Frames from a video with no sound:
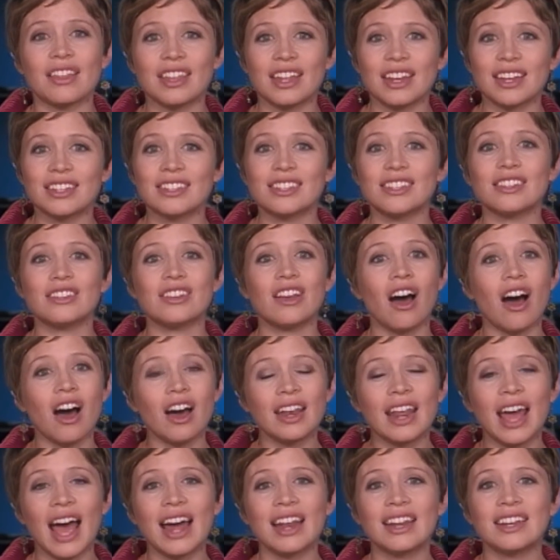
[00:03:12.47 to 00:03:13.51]
that it's not
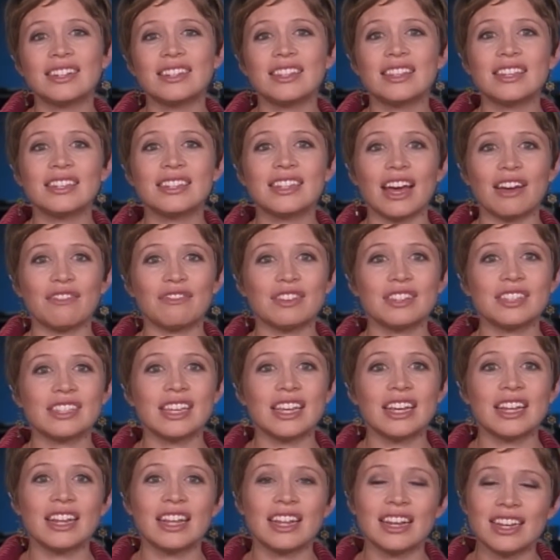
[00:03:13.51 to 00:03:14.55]
adding to the
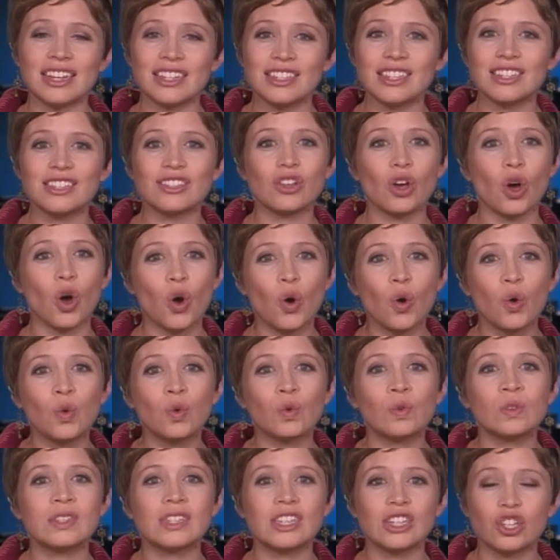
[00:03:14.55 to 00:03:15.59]
deficit and it's its
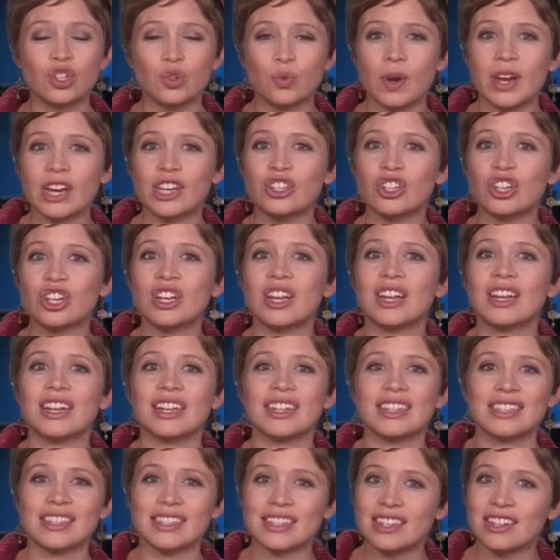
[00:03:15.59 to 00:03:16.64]
own situation and
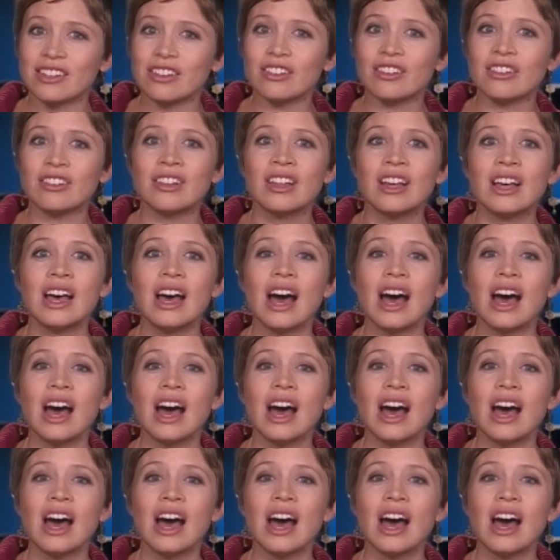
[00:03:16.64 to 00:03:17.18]
it's still